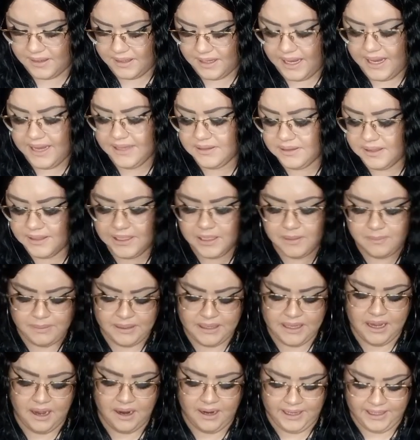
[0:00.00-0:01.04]
It's gonna
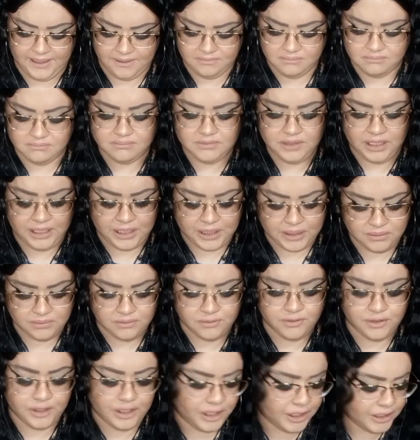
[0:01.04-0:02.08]
be hard, you know,
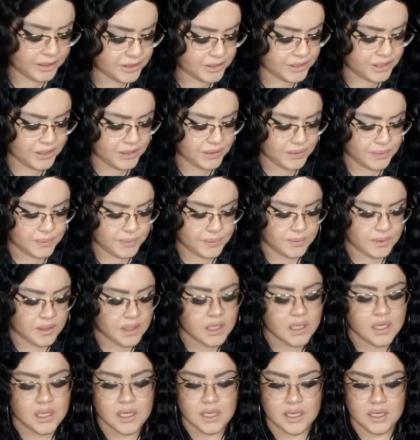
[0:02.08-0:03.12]
for her to
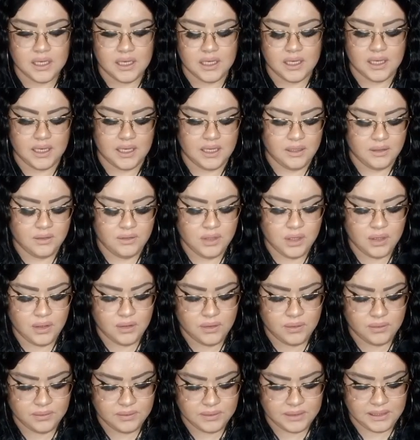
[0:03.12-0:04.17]
not
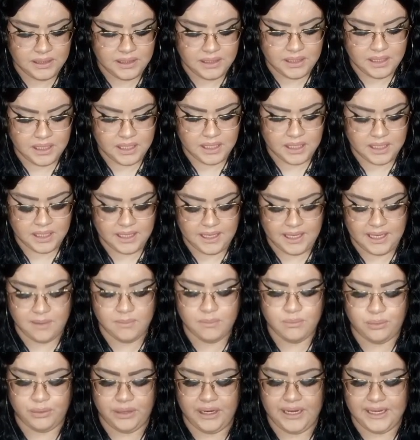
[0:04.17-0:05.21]
only
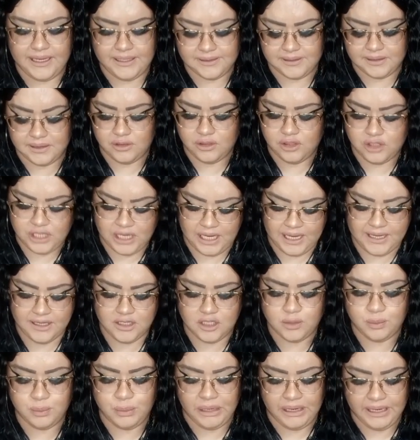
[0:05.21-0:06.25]
embrace
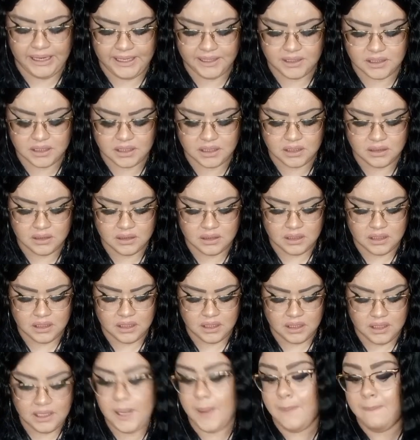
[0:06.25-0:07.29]
change, but
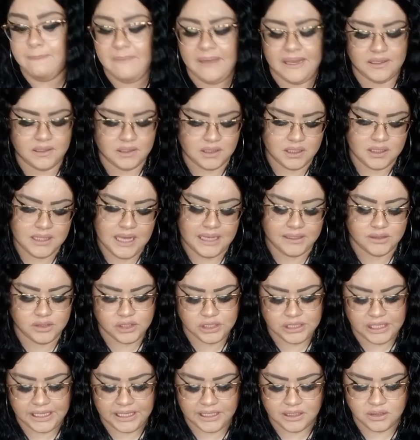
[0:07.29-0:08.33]
commit to that
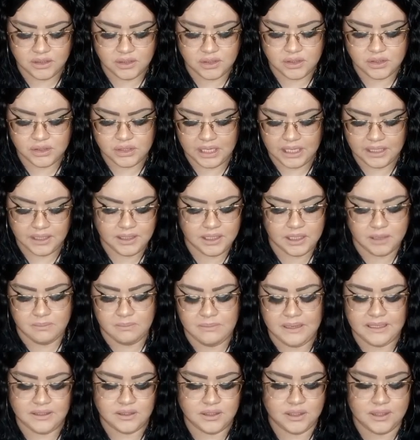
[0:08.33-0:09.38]
change and
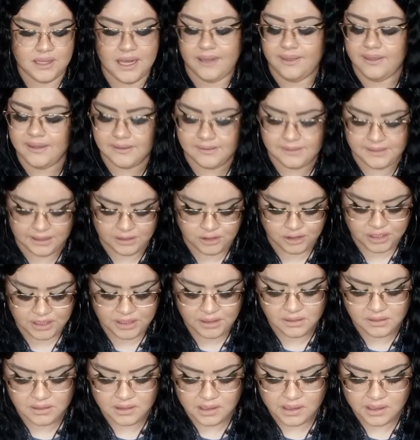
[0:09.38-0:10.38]
commit to that decision.